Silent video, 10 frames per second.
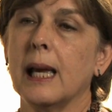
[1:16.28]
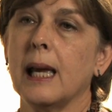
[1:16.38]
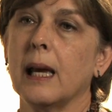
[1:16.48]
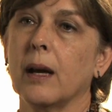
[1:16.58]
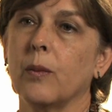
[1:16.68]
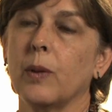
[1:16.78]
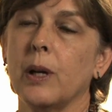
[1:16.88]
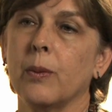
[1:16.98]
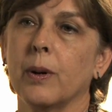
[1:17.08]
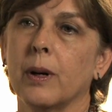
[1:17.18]
and
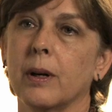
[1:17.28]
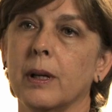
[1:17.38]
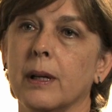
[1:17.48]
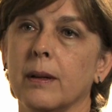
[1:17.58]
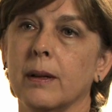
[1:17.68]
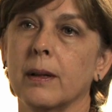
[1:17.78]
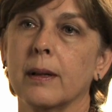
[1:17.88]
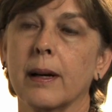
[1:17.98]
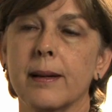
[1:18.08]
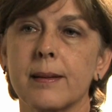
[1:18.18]
we were in an
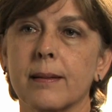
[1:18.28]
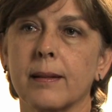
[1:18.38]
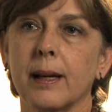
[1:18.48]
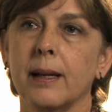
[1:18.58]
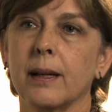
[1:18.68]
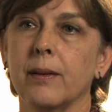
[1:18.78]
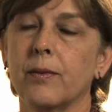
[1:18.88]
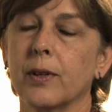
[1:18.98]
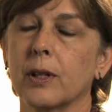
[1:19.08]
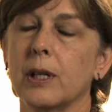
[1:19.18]
isolated
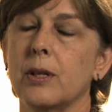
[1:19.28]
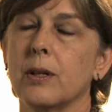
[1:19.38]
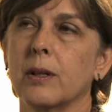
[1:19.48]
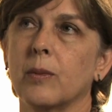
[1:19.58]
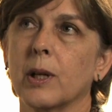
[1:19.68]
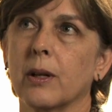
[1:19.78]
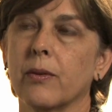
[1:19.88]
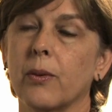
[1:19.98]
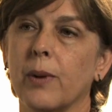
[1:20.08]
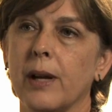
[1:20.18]
village in the middle of
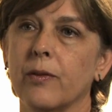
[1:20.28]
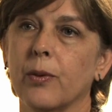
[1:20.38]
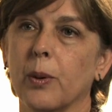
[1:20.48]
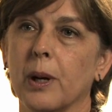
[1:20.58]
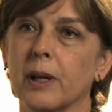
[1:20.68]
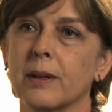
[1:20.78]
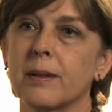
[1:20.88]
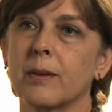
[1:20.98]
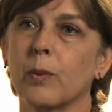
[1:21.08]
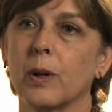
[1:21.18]
the
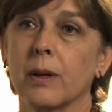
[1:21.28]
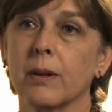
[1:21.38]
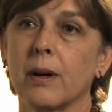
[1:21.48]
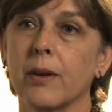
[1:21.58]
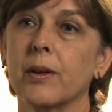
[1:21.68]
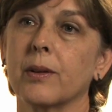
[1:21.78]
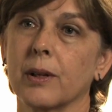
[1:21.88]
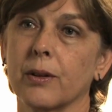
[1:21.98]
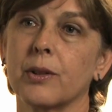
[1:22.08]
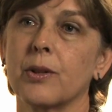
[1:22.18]
rainforest with other
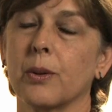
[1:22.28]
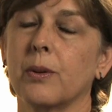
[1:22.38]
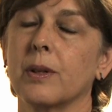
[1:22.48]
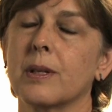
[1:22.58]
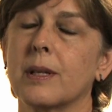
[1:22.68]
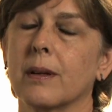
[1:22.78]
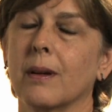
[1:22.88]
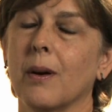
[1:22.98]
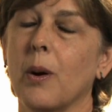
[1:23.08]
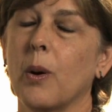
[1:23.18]
little children still
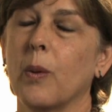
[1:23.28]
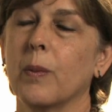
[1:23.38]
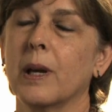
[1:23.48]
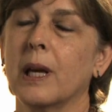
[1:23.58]
at home.